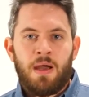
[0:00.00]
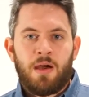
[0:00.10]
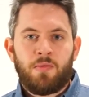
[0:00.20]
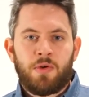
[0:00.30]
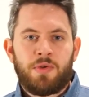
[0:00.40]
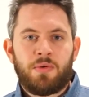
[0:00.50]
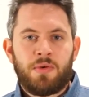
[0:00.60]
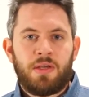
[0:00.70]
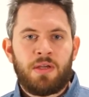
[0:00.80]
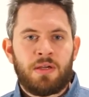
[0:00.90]
And what we're
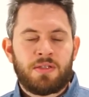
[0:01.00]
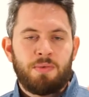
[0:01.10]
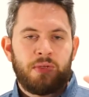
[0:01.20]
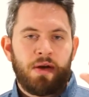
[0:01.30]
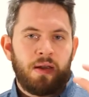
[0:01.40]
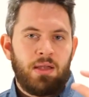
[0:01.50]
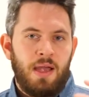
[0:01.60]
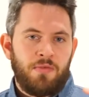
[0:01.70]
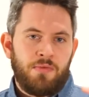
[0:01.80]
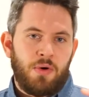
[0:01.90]
doing here is we take
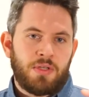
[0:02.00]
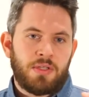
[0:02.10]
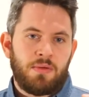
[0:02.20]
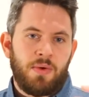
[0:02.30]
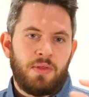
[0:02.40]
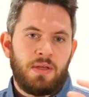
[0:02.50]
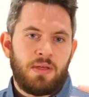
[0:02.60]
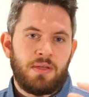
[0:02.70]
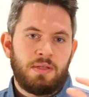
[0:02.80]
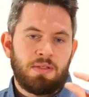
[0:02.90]
every voxel
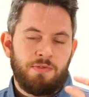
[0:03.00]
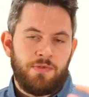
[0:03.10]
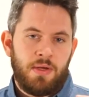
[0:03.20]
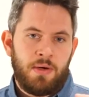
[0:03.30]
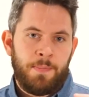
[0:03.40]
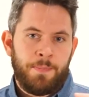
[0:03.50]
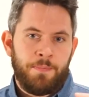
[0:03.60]
within this sphere,